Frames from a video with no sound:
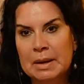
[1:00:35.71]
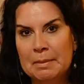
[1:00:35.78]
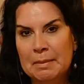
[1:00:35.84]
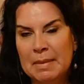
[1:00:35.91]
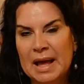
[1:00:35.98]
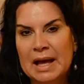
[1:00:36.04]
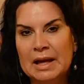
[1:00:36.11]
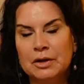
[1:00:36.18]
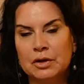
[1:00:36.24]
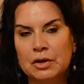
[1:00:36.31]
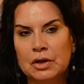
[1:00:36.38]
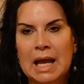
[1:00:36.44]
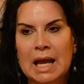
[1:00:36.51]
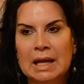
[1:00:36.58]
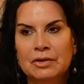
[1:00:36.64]

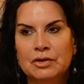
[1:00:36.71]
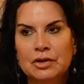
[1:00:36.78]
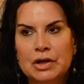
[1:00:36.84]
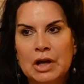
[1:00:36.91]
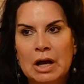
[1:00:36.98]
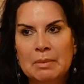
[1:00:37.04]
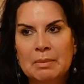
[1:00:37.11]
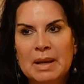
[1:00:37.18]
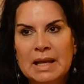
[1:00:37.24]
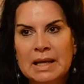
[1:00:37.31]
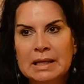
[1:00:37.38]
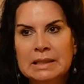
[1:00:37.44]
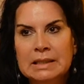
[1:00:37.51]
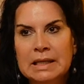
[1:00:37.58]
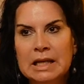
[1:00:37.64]
matter and they're not
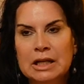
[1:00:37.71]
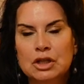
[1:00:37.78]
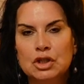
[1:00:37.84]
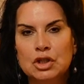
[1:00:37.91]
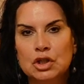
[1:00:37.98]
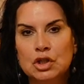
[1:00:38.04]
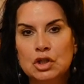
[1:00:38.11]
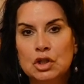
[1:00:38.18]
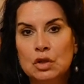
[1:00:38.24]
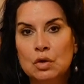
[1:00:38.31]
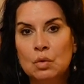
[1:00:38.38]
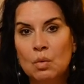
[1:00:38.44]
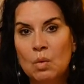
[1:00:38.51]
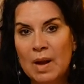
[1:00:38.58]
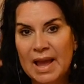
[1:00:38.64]
paying attention to the
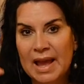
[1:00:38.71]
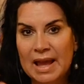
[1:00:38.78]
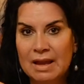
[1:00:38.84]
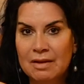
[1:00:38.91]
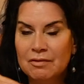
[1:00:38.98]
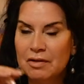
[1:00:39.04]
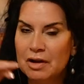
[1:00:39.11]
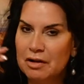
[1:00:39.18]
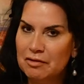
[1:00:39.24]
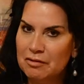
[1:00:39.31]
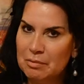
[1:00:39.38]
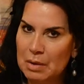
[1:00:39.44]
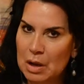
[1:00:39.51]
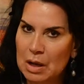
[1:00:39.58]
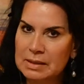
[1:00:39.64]
wave of
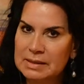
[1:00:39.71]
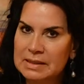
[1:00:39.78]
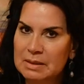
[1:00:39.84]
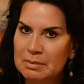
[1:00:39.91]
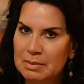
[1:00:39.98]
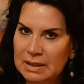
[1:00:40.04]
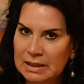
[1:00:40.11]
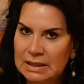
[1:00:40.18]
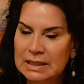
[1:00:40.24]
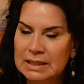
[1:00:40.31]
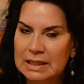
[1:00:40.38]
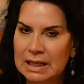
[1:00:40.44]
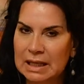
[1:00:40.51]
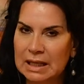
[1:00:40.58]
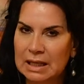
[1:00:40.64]

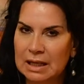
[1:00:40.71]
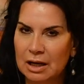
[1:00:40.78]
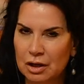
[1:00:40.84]
possibility.